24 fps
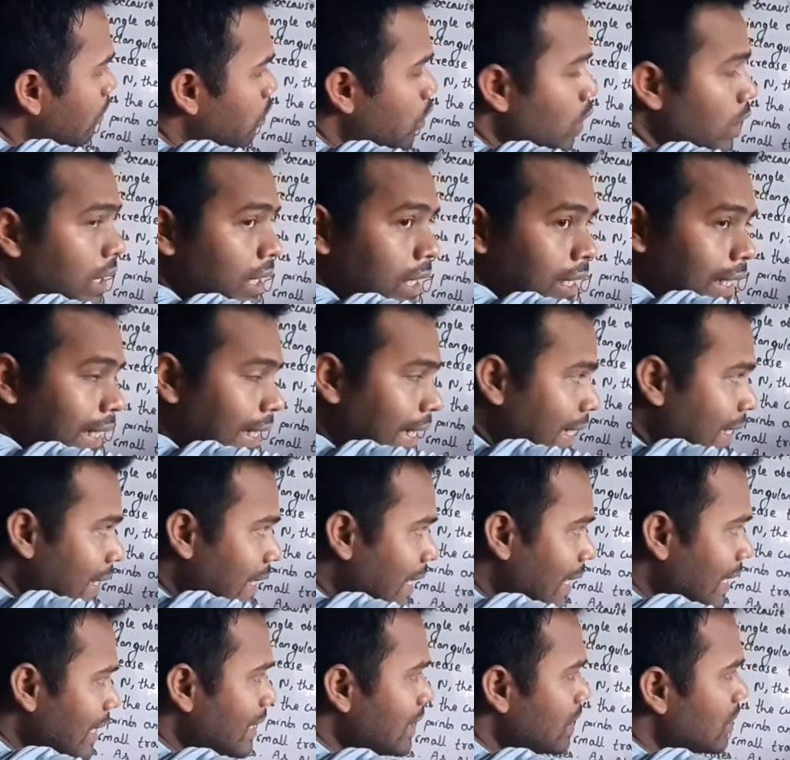we
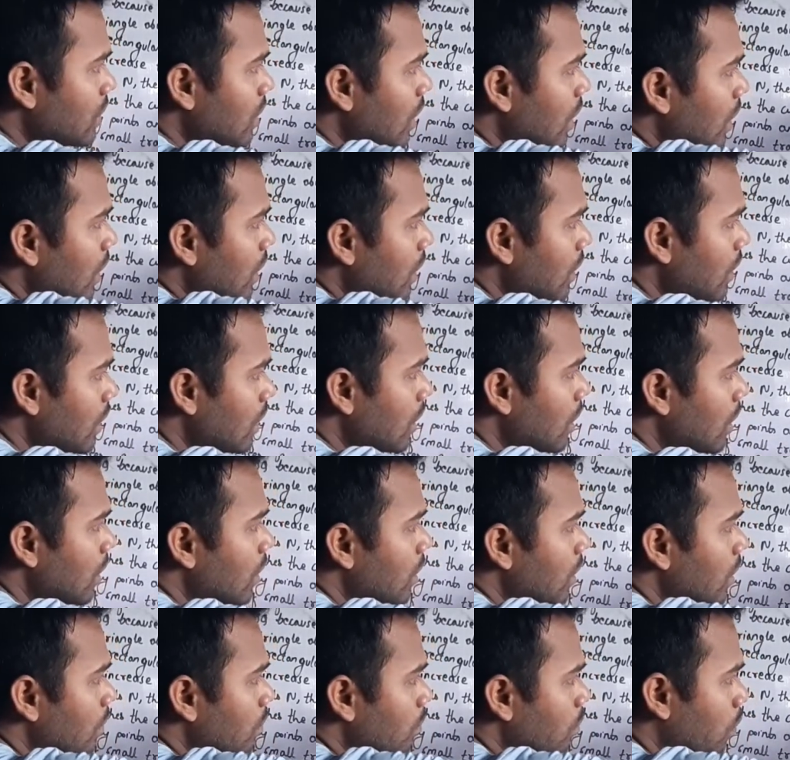increase the
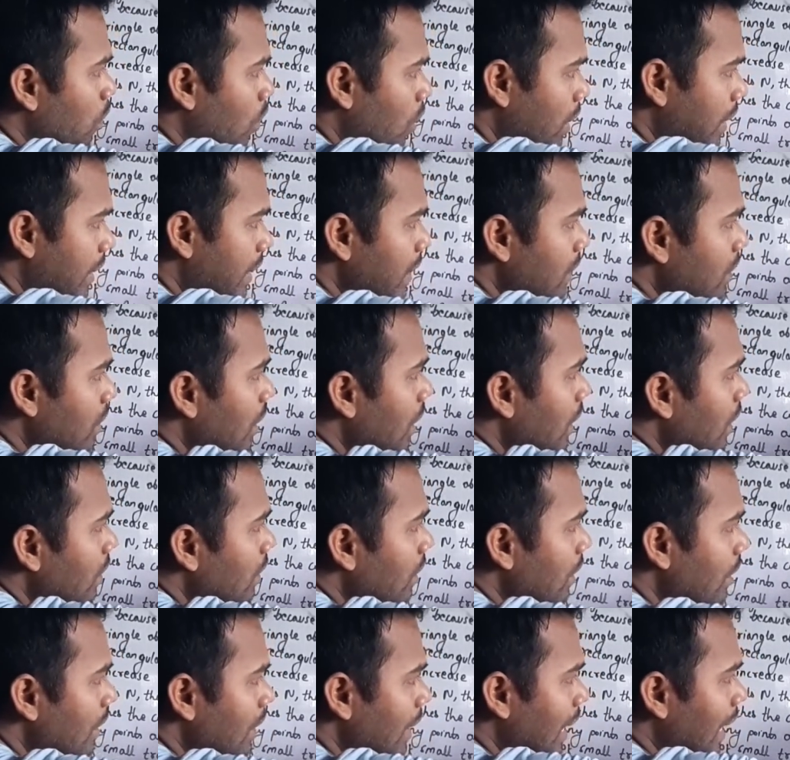vertical
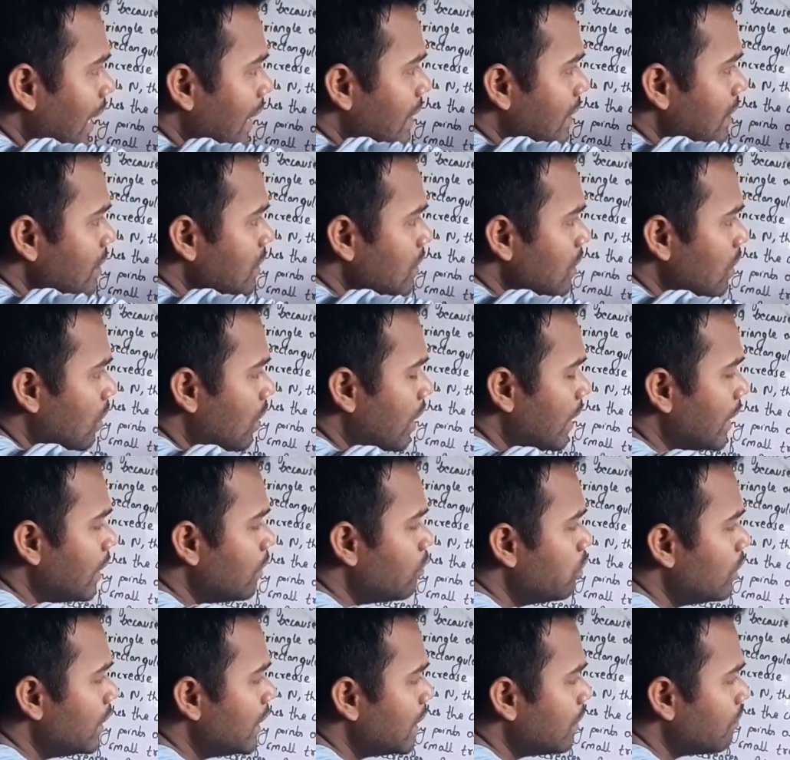lines, or if
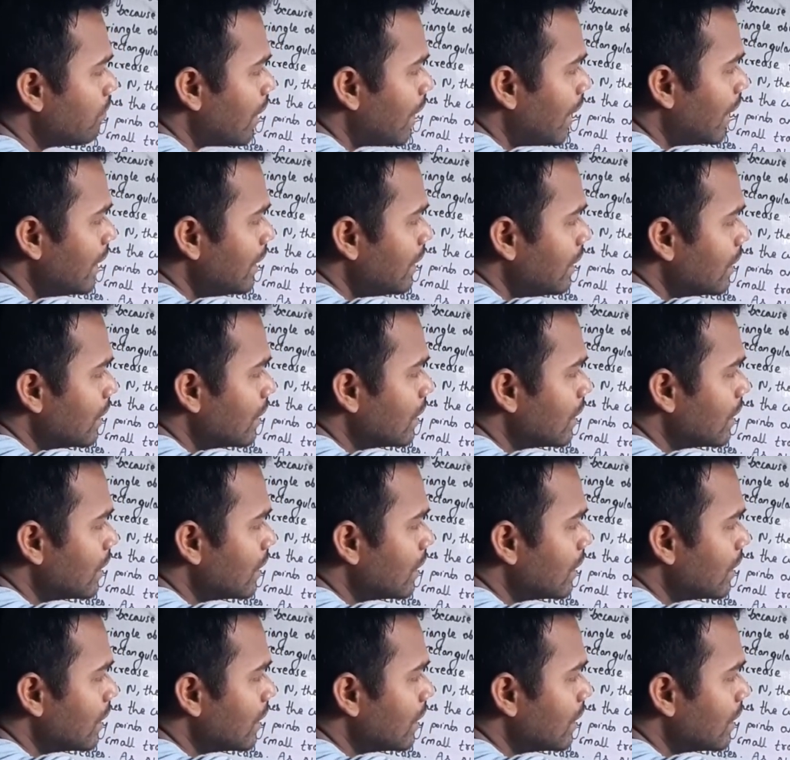we divide